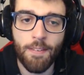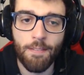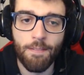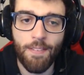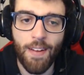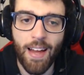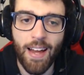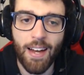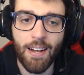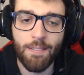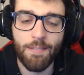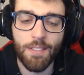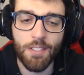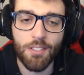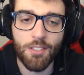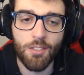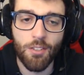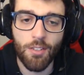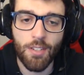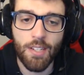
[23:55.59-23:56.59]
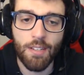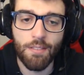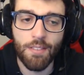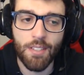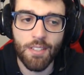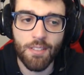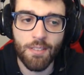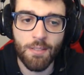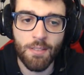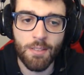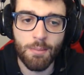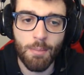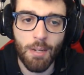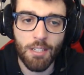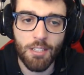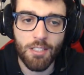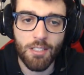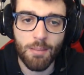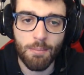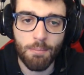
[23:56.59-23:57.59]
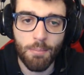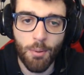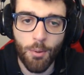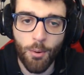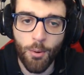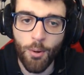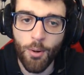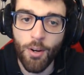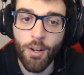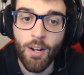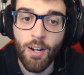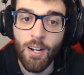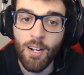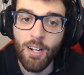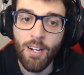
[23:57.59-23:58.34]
Valve is not giving it as much support.